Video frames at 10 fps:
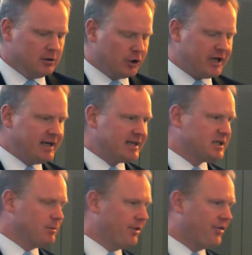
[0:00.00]
looking at
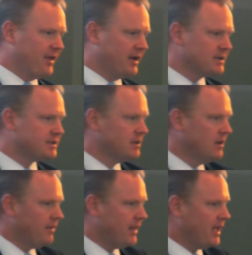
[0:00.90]
some of the things
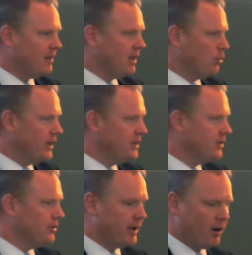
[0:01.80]
that we
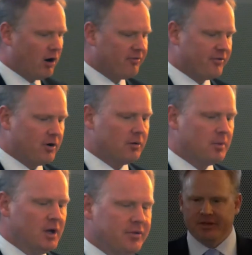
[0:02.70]
do at our firm.